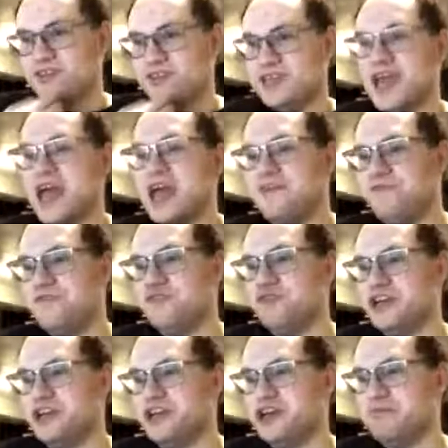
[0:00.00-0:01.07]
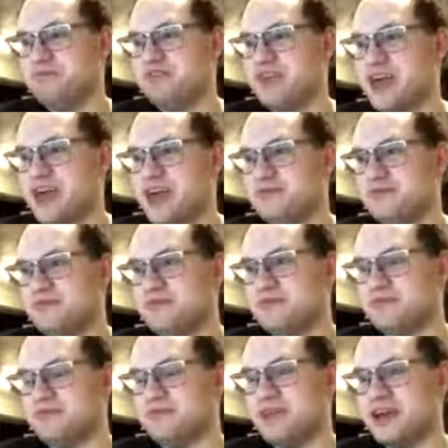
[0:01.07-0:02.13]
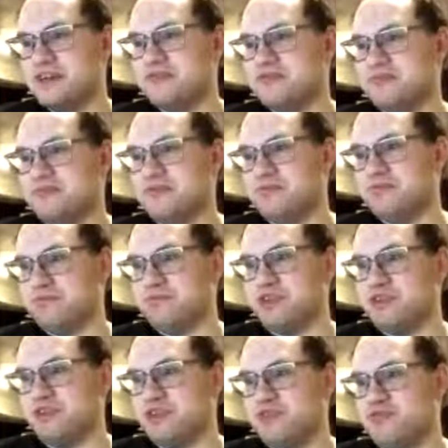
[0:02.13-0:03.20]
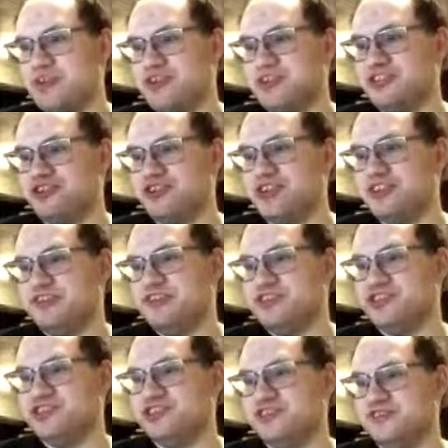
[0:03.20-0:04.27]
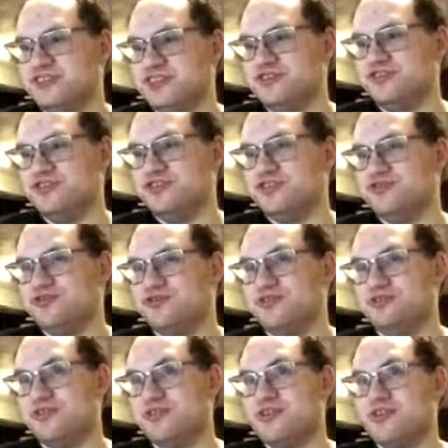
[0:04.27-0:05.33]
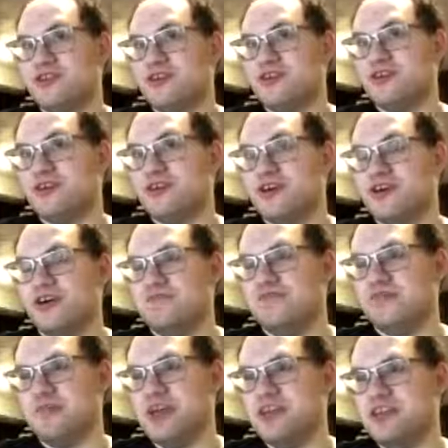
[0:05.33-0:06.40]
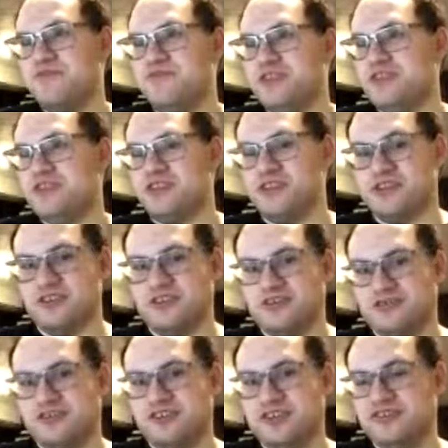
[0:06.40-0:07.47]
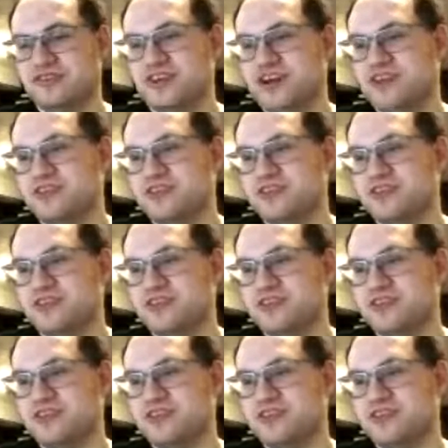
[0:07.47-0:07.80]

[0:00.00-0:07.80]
had a few hiccups that period when they transitioned into from ADV to Sentai